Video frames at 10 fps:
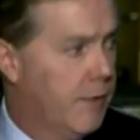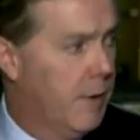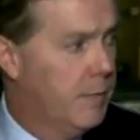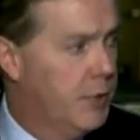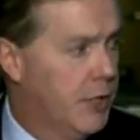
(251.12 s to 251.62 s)

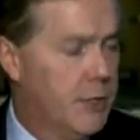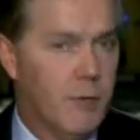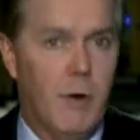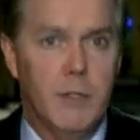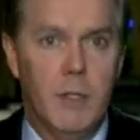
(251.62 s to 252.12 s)
from just
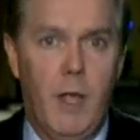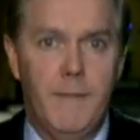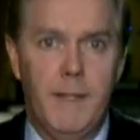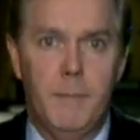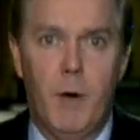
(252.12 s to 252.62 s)
across
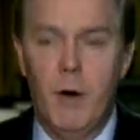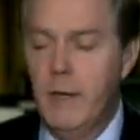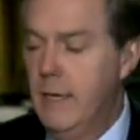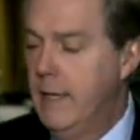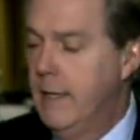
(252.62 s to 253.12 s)
Lafayette
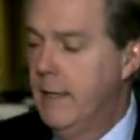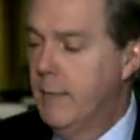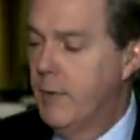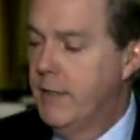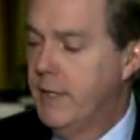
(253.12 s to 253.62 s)
Park.
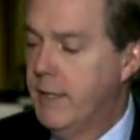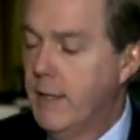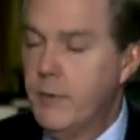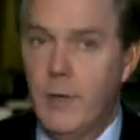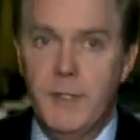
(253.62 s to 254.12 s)
The
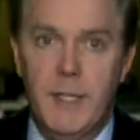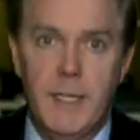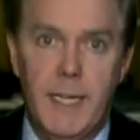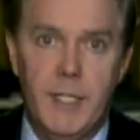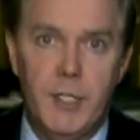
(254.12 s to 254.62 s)
president addressing
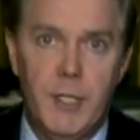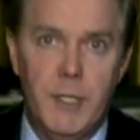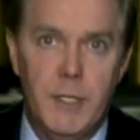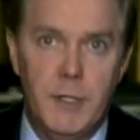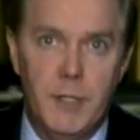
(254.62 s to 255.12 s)
the
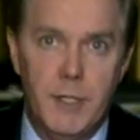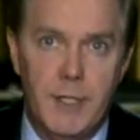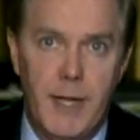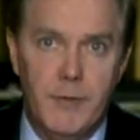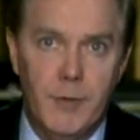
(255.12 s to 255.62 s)
nation
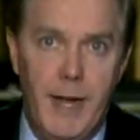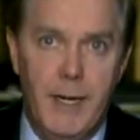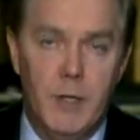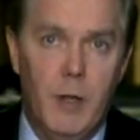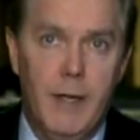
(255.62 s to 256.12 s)
just after
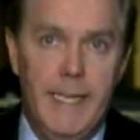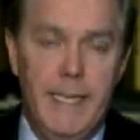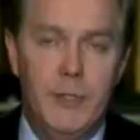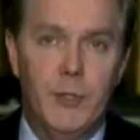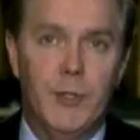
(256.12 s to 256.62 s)
8 o'clock
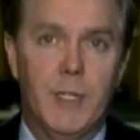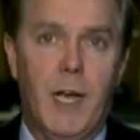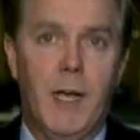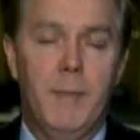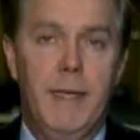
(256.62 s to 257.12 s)
Eastern
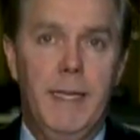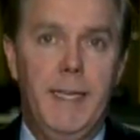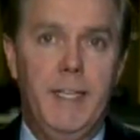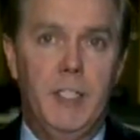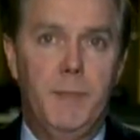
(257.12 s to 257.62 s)
time.
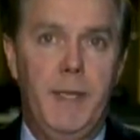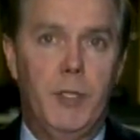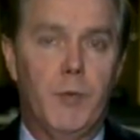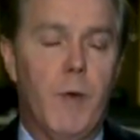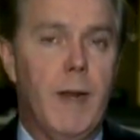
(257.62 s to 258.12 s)
His
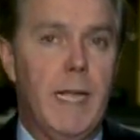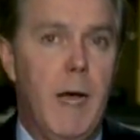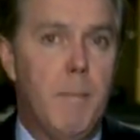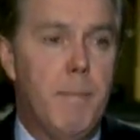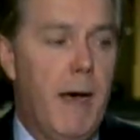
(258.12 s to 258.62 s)
speech running
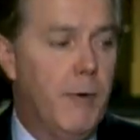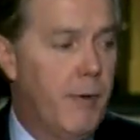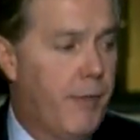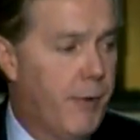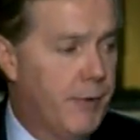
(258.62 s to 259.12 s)
about
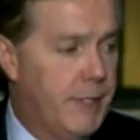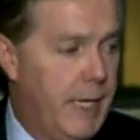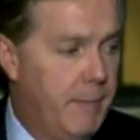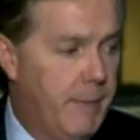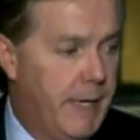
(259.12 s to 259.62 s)

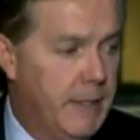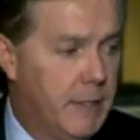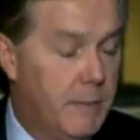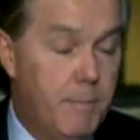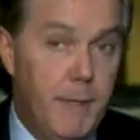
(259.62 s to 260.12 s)
13
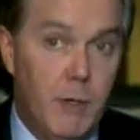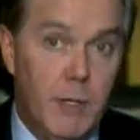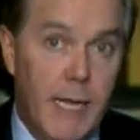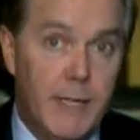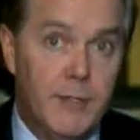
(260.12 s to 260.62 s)
minutes.
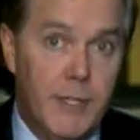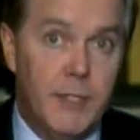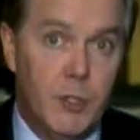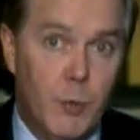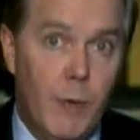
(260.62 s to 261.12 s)
Bill has
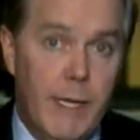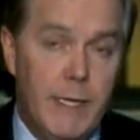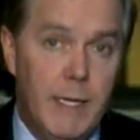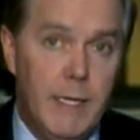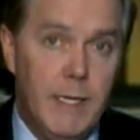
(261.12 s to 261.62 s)
this
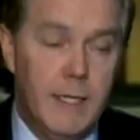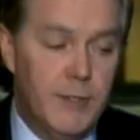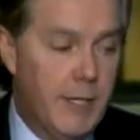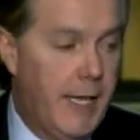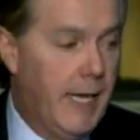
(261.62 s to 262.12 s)
tweet
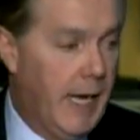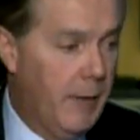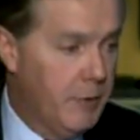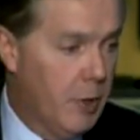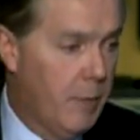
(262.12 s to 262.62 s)
saying, I
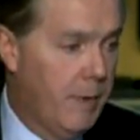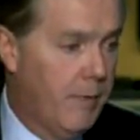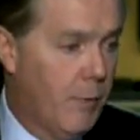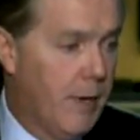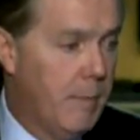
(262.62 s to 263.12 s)
was hoping
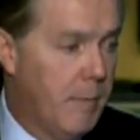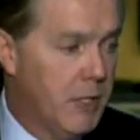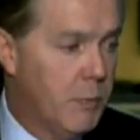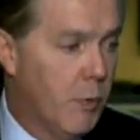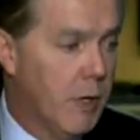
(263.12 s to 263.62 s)
for a
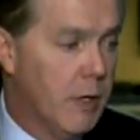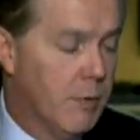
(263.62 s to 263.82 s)
much more